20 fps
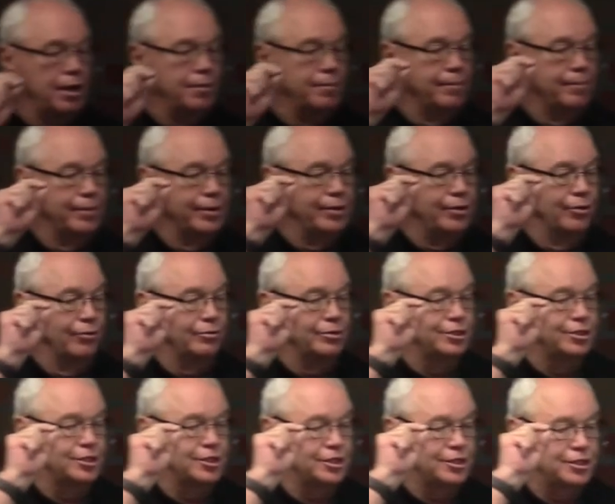but
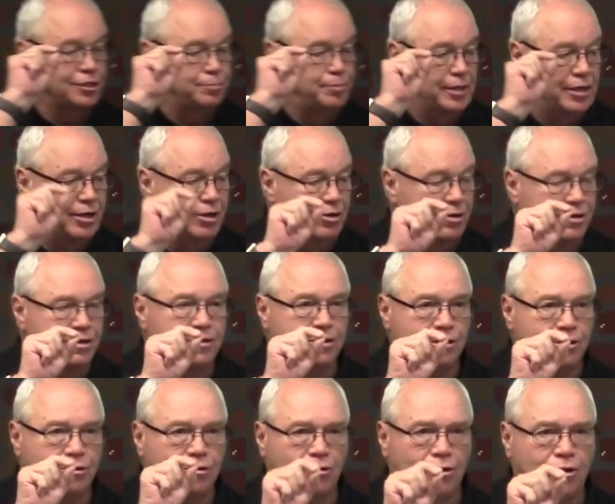notice the Spirit of the
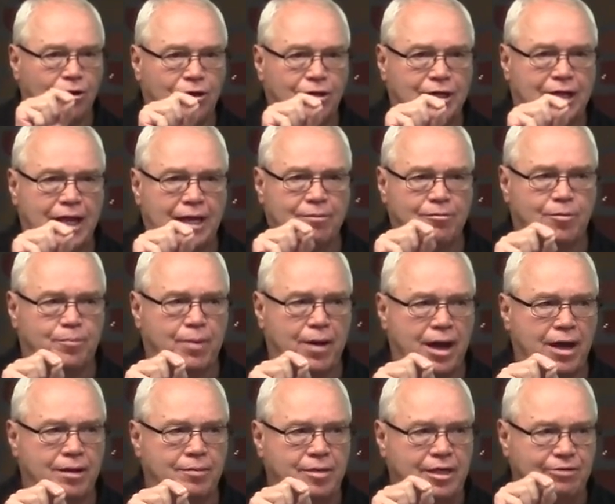Lord came
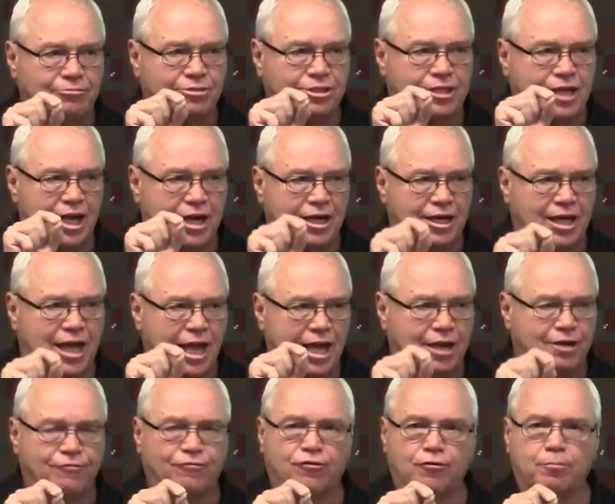upon him. He was
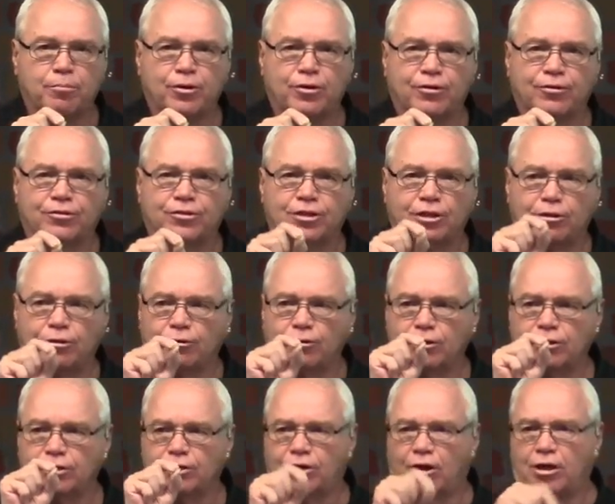dedicated from birth. The
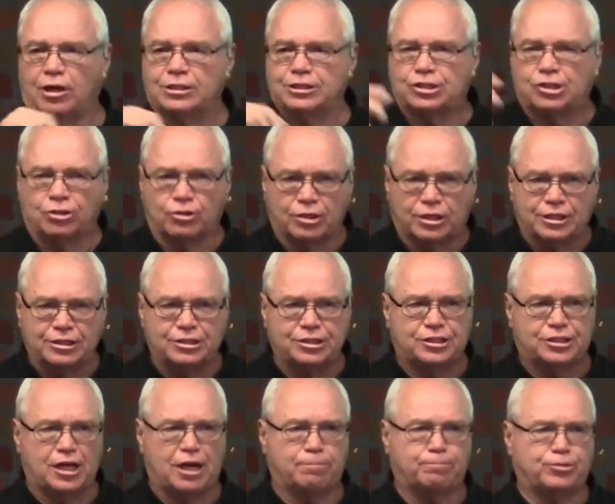Lord caused her
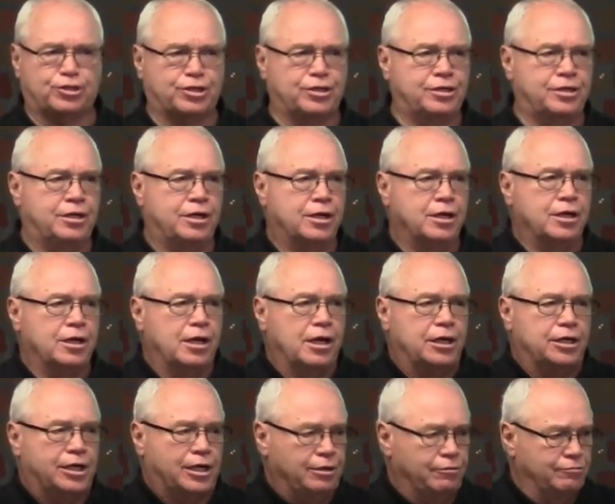conception.
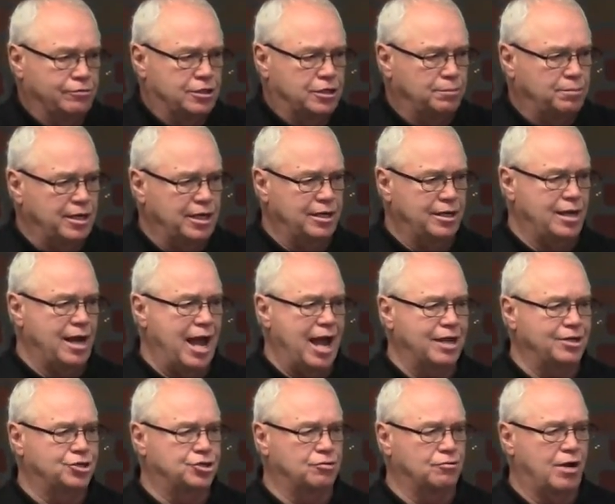He was to be a
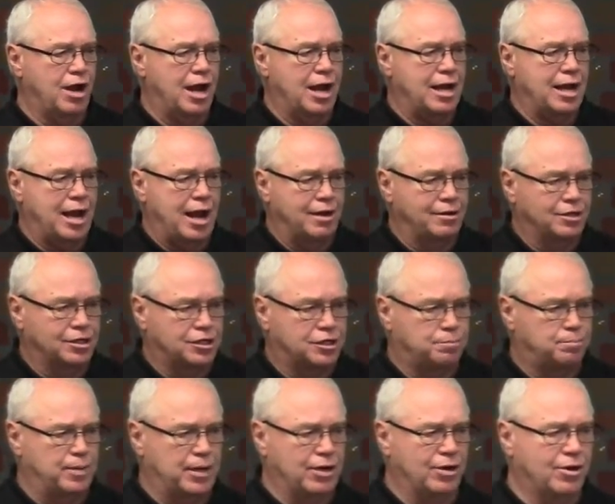Nazarite, and the
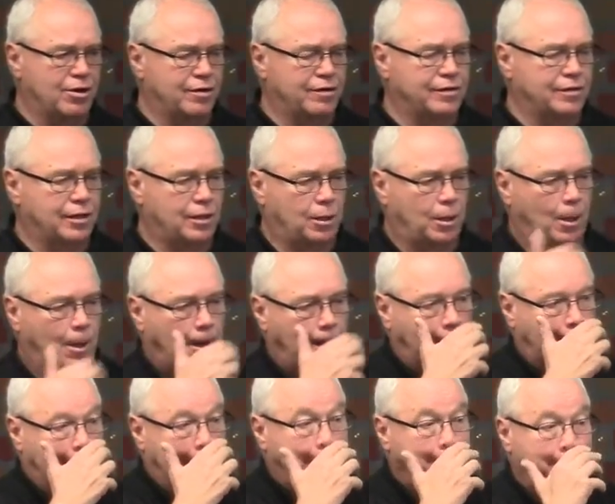Spirit of the
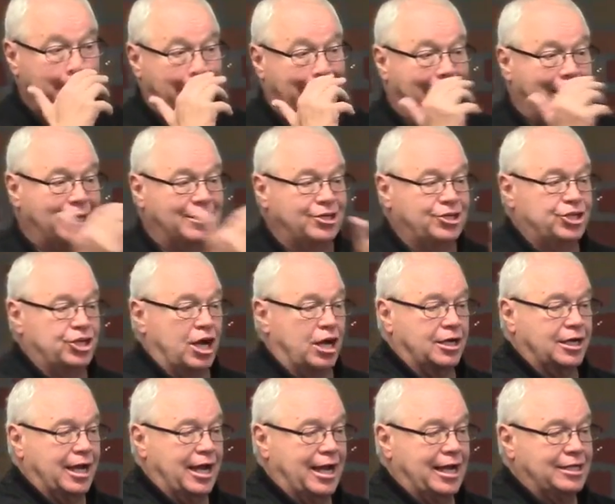Lord, even at his
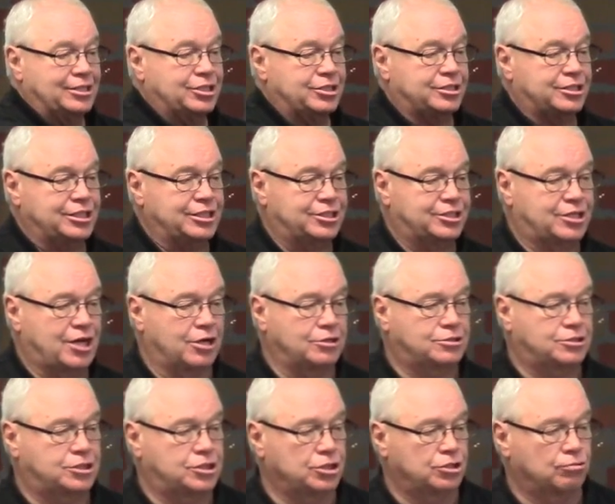young age, as he
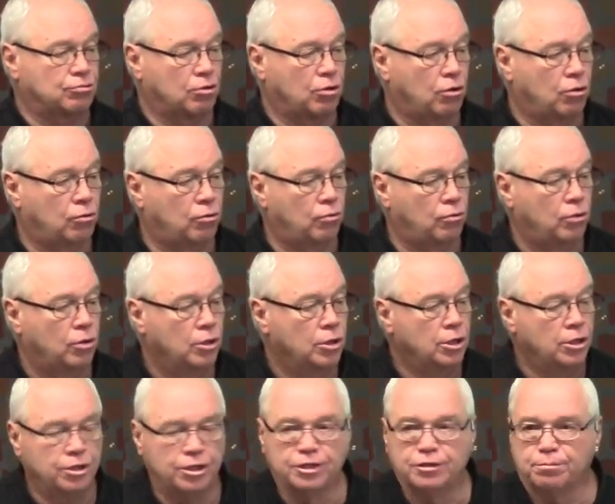starts to grow,
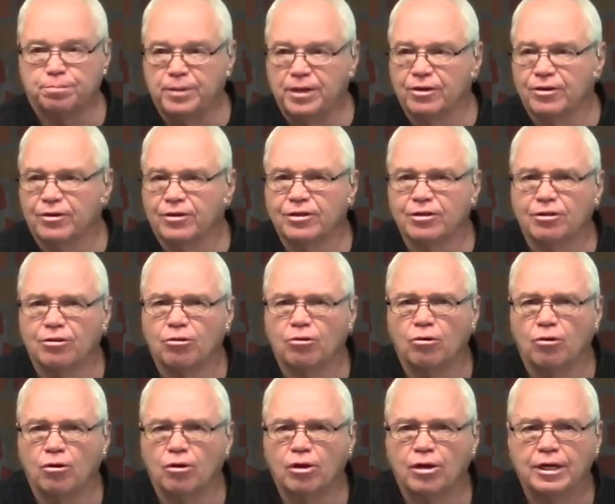the Spirit of the
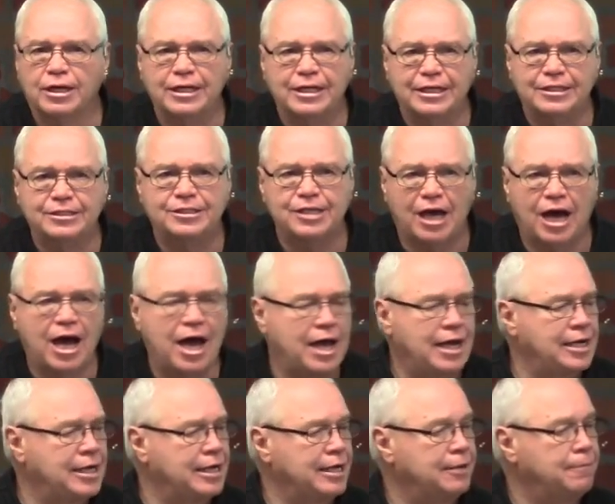Lord is
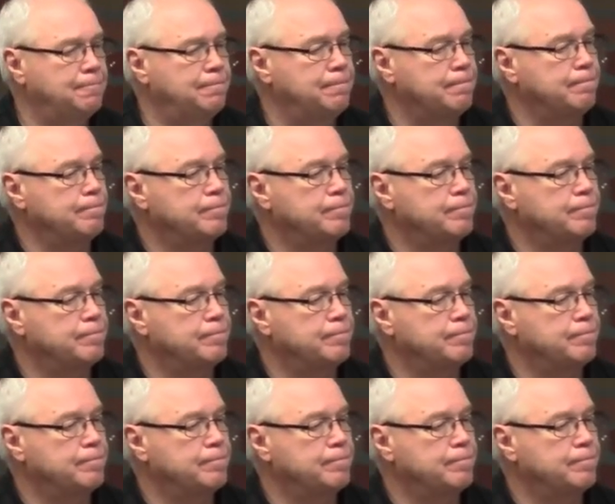on him.